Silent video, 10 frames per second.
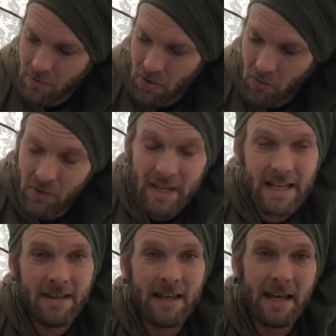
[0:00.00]
don't
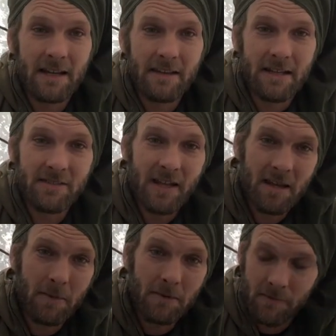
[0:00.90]
need that in these
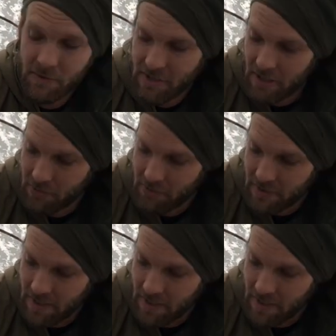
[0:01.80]
type of shelters,